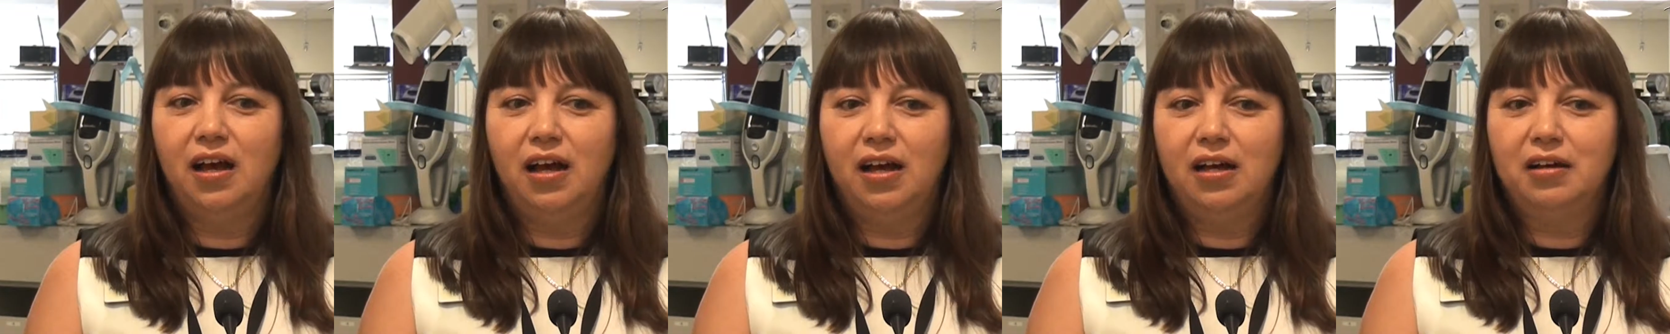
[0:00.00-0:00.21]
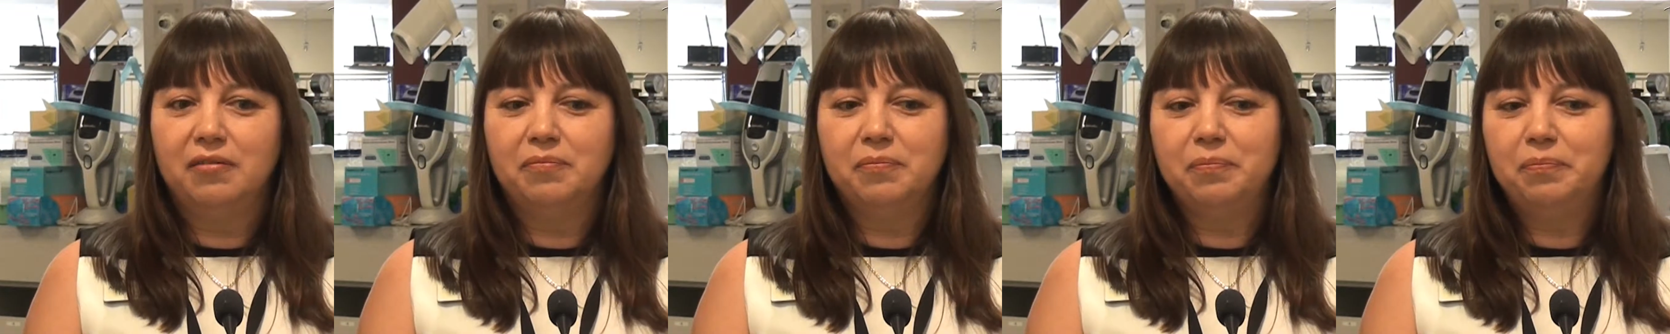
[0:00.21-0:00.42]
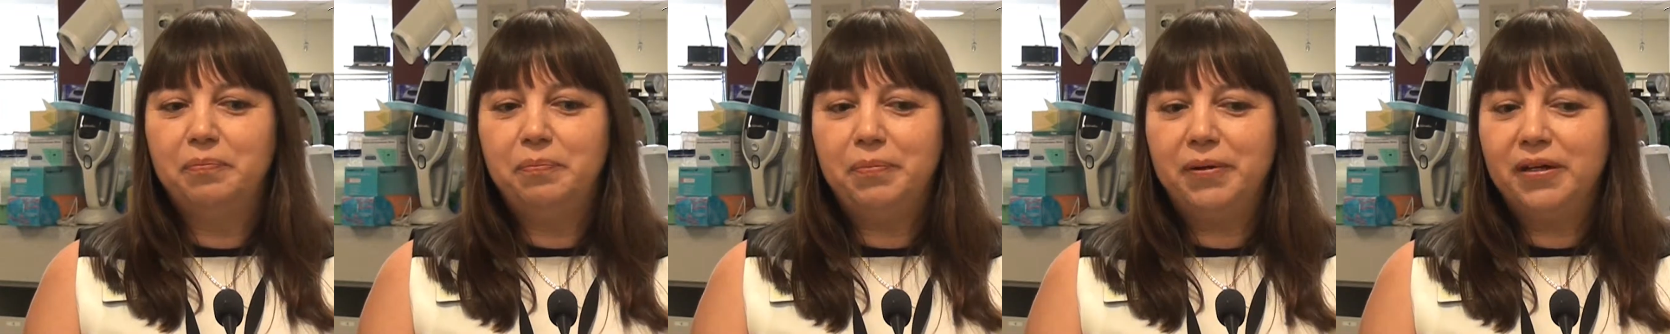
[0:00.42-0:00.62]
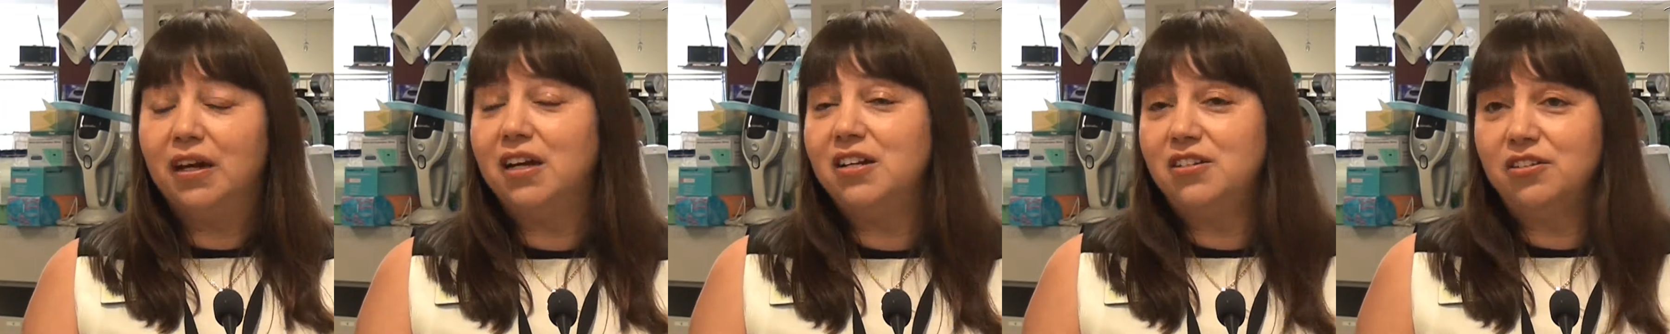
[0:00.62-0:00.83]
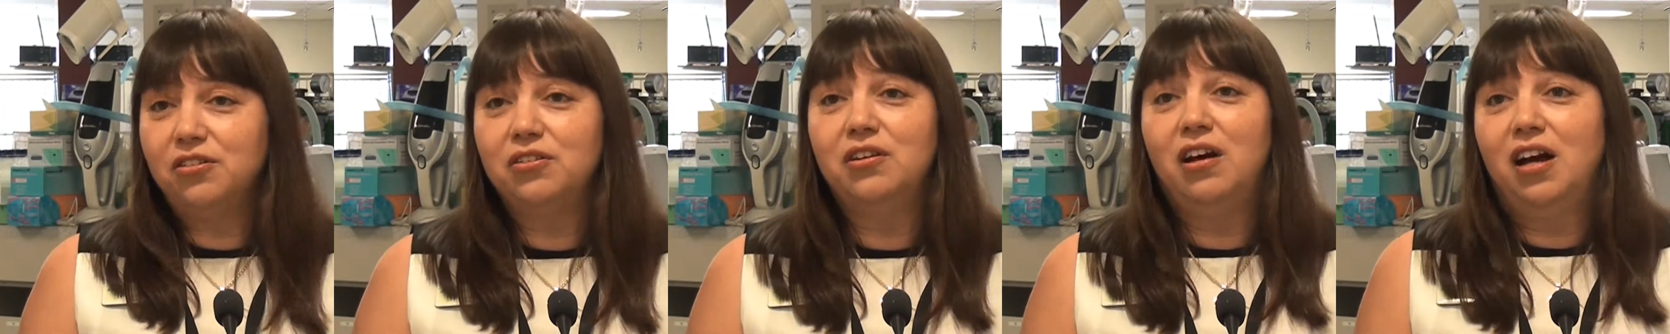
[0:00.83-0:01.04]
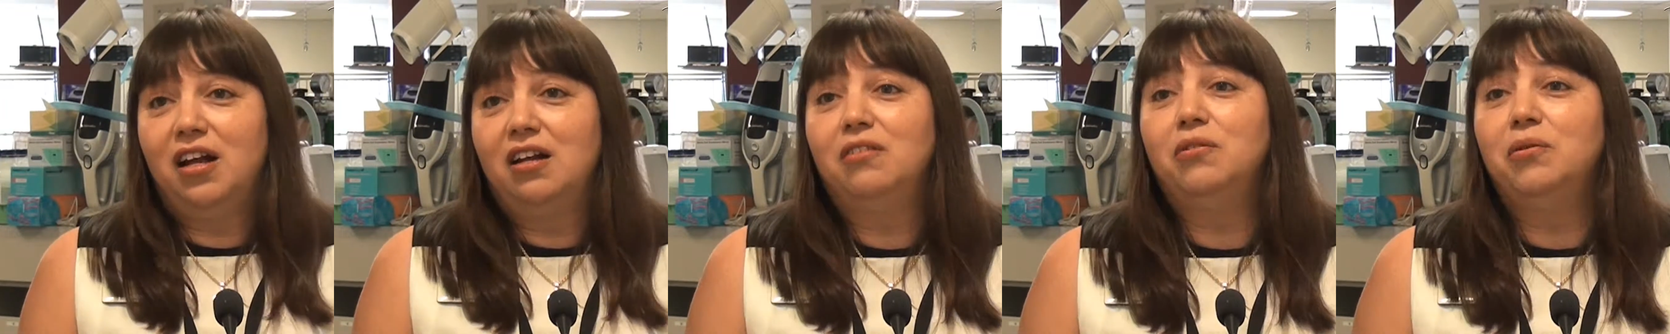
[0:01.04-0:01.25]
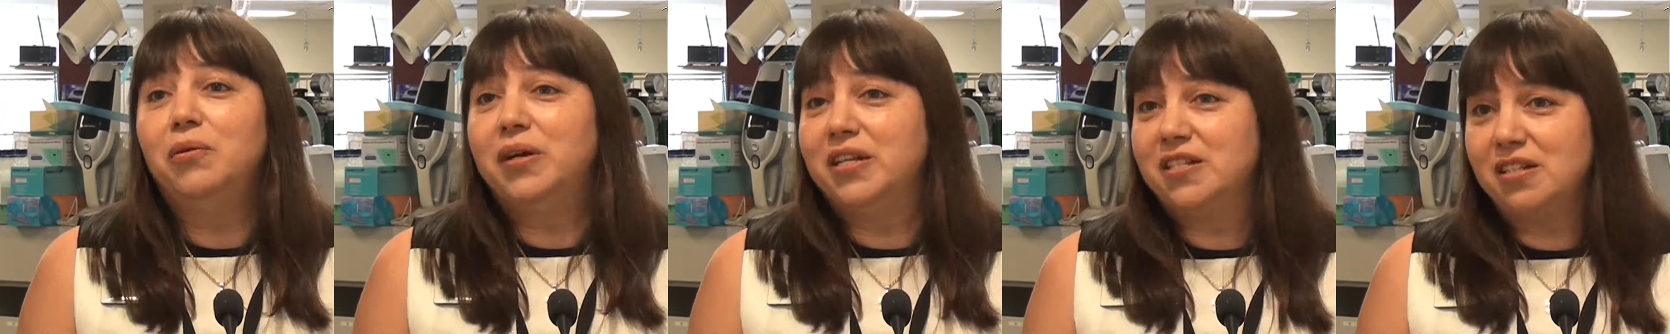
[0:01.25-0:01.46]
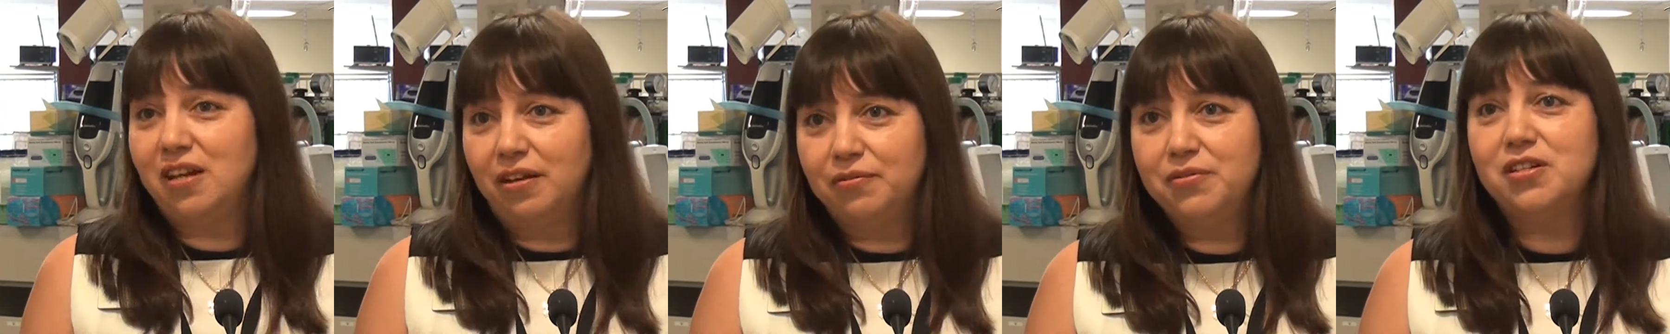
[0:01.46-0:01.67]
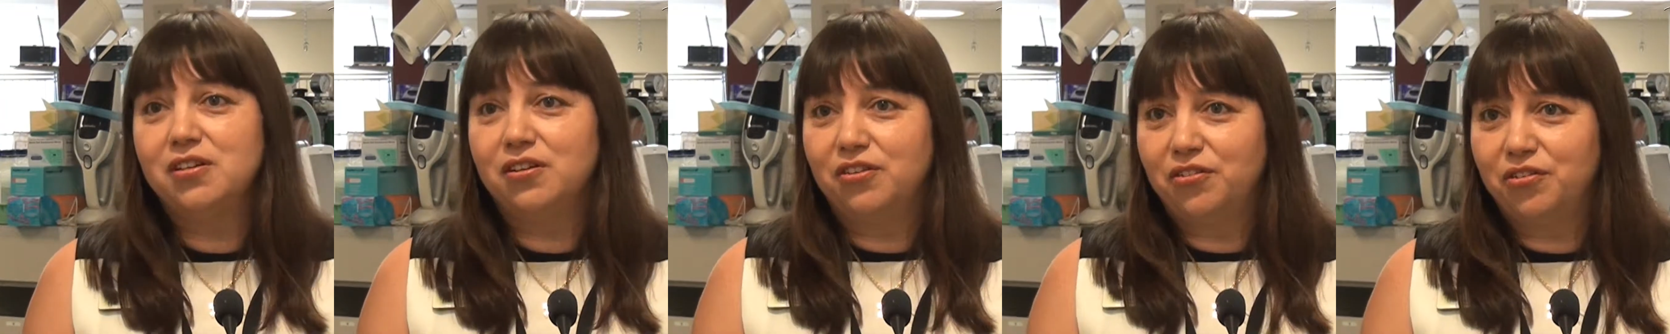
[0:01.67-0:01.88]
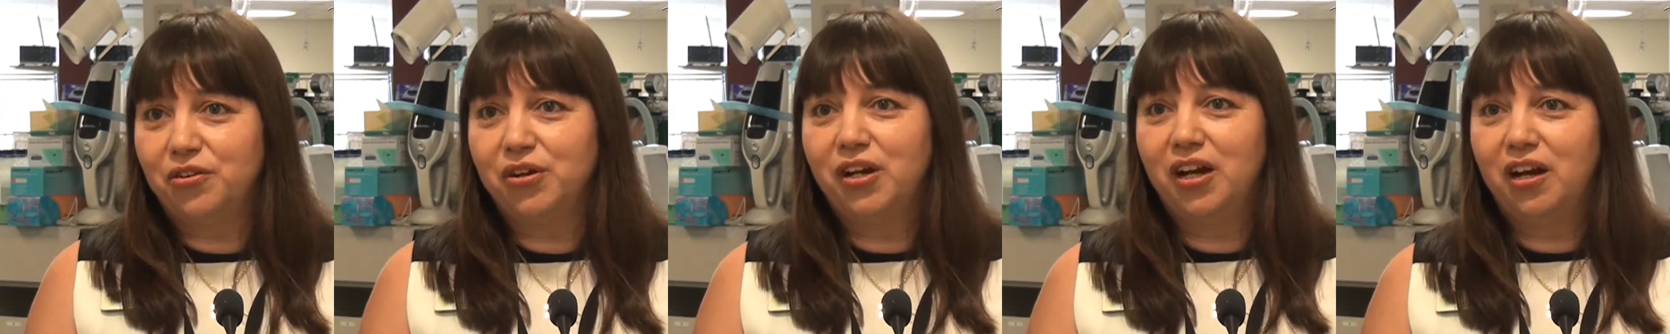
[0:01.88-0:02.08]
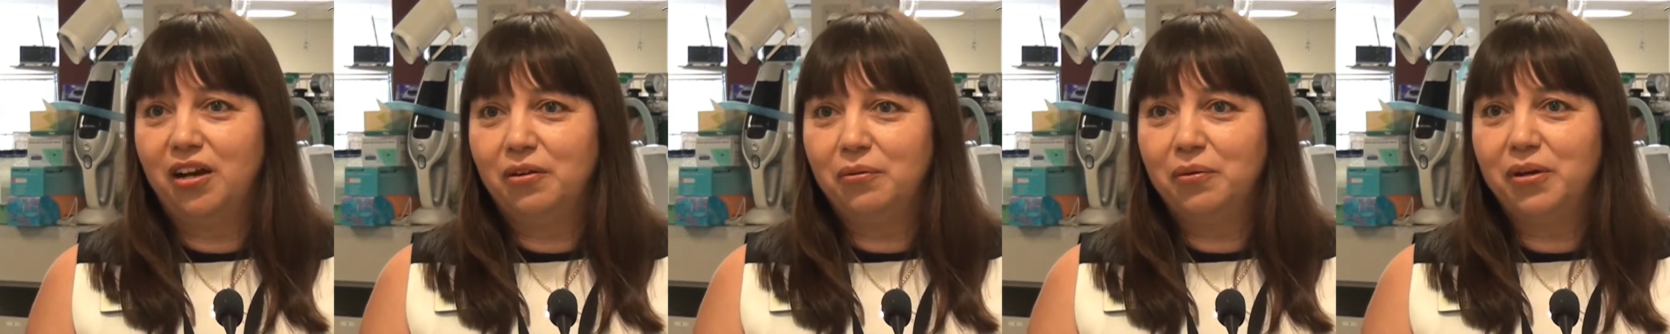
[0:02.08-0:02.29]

But I always loved surgery.